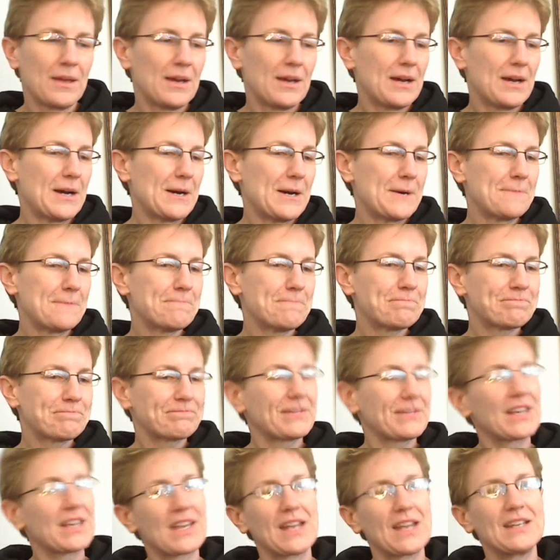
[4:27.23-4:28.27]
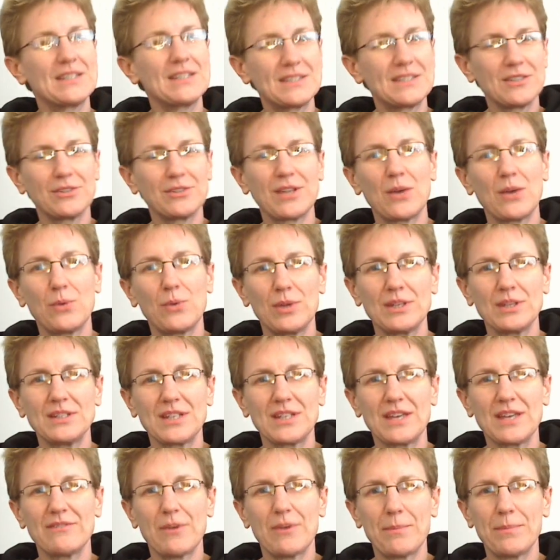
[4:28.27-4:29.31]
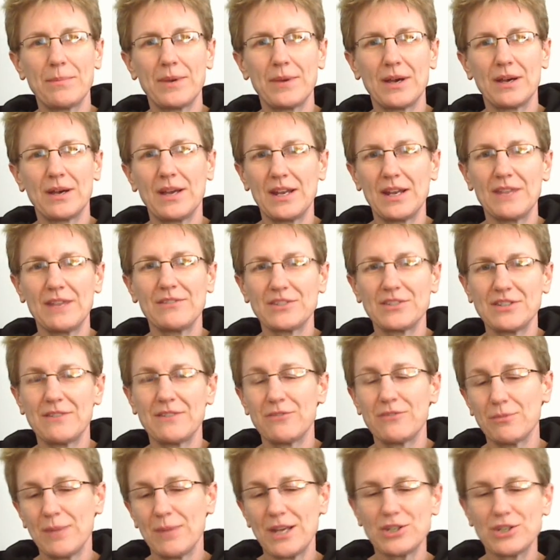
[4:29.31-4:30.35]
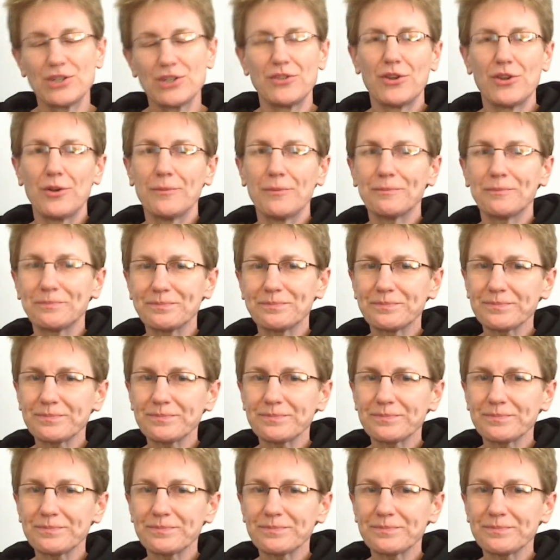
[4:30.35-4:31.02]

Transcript: Um, again, still not willing to give up uh, any of this information though.